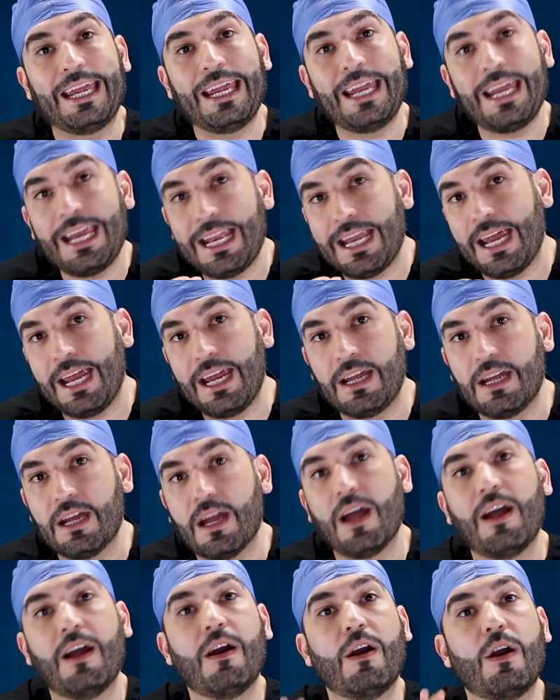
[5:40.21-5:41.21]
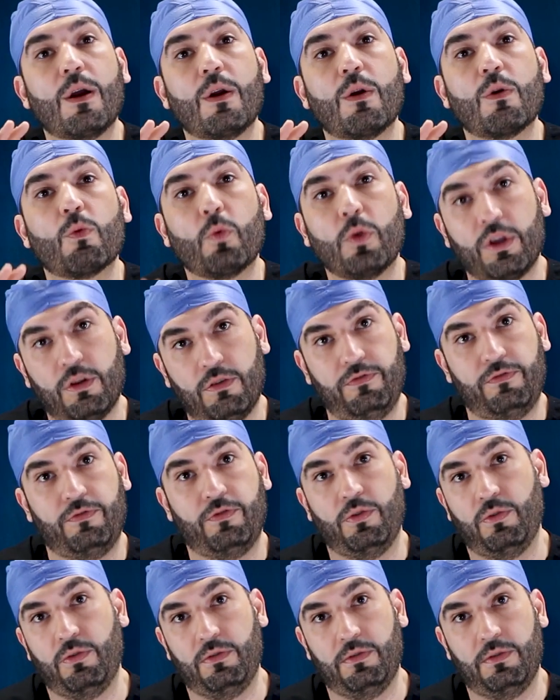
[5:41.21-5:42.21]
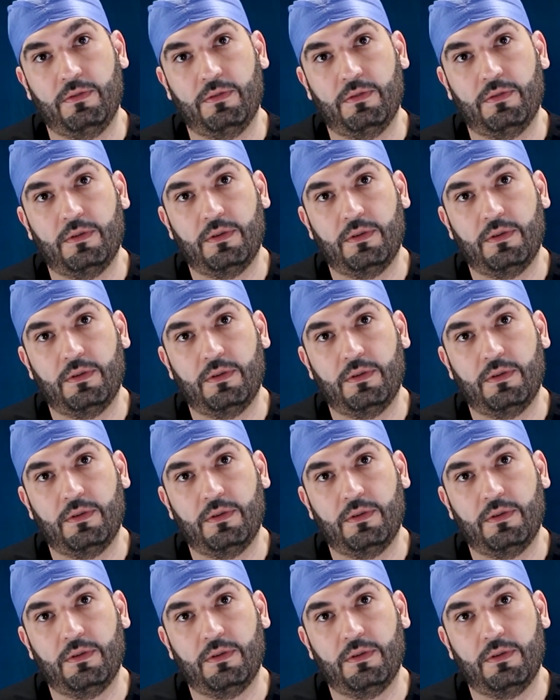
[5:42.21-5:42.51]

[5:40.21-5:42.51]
eating real food.